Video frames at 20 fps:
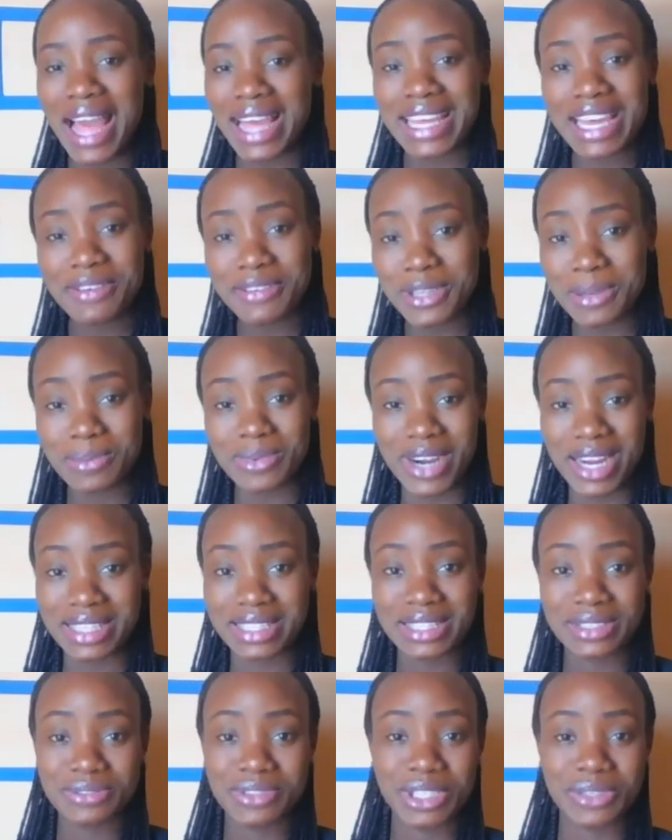I gave some
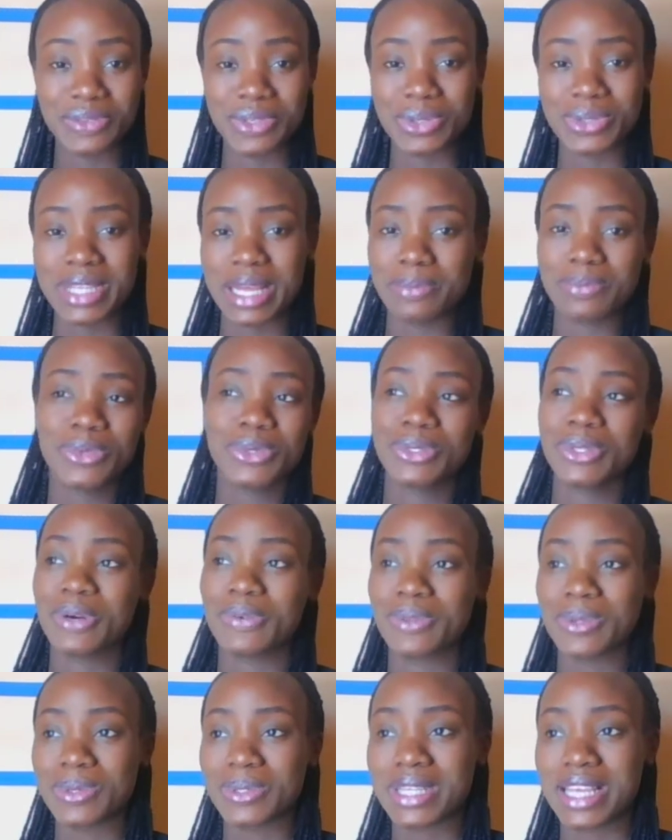writing reviews, and most
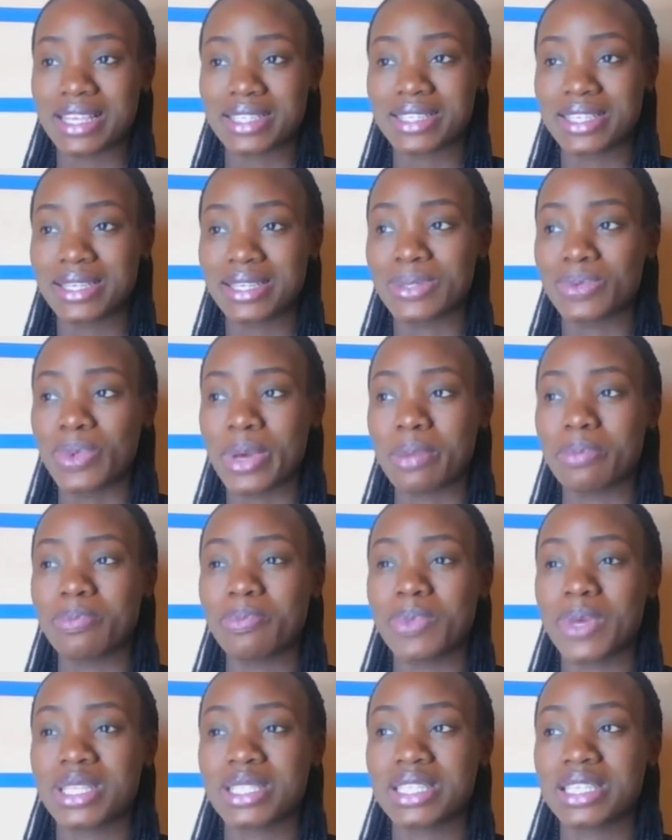of those essays were
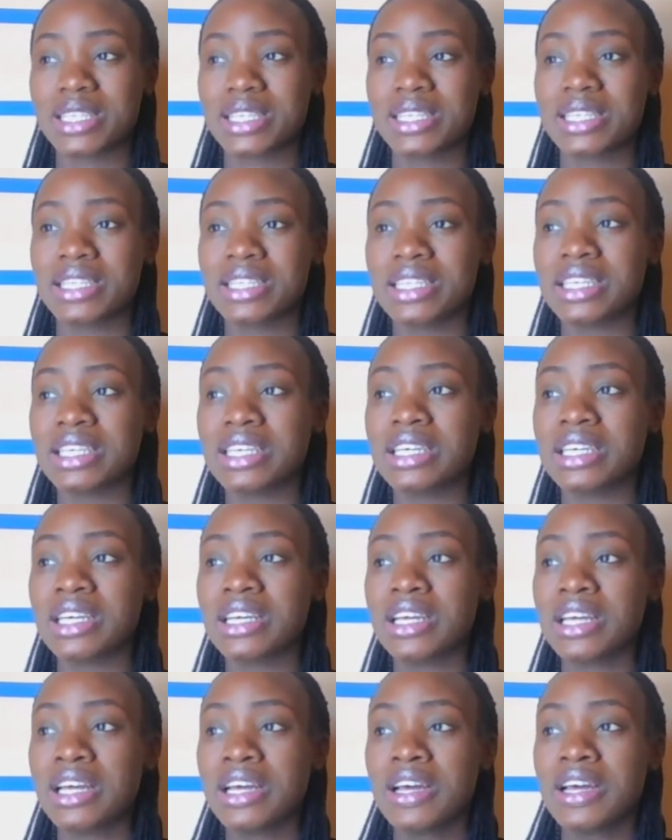basically
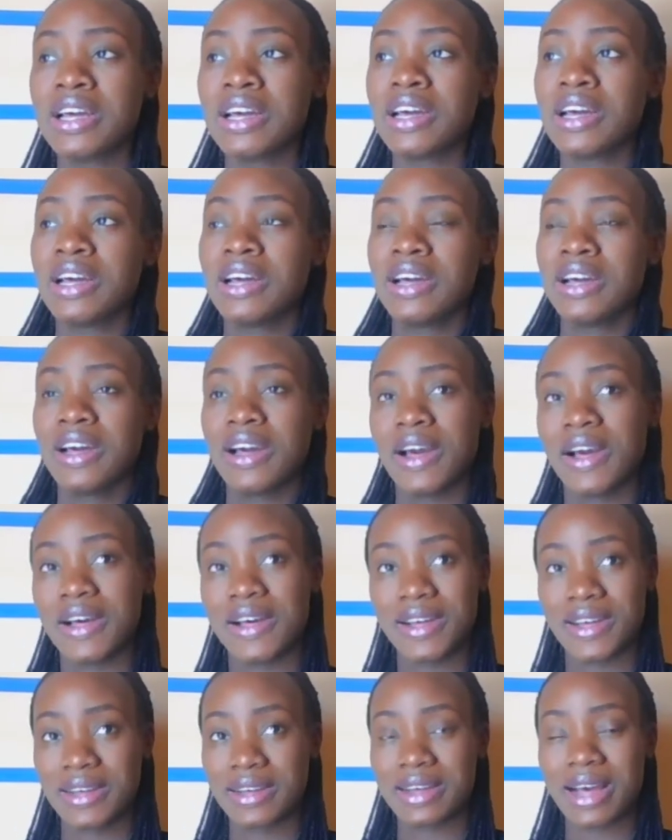
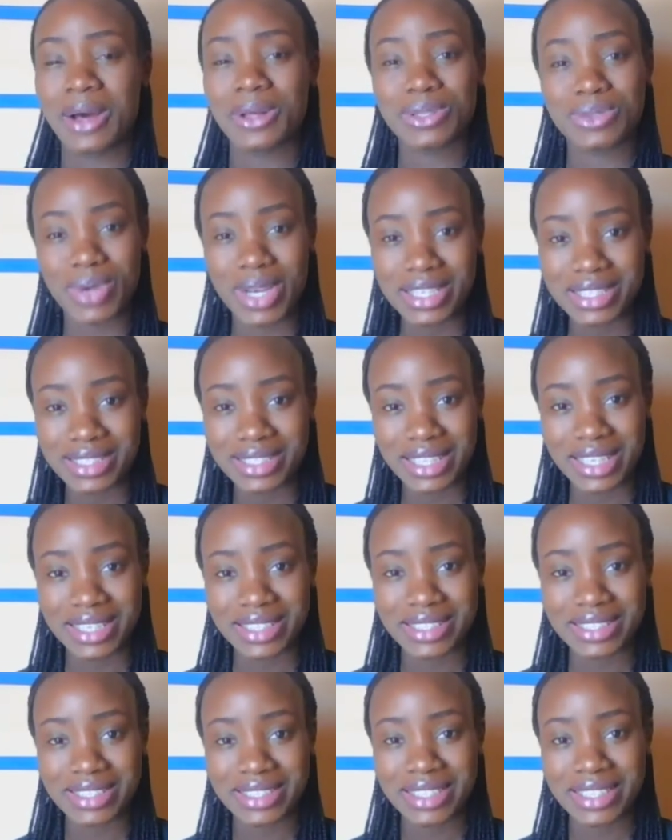how do I say
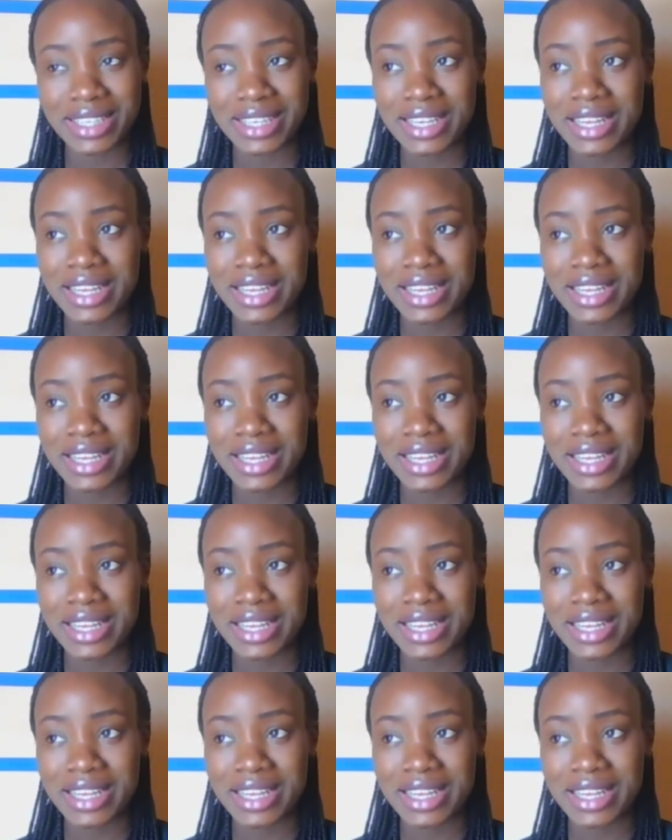it?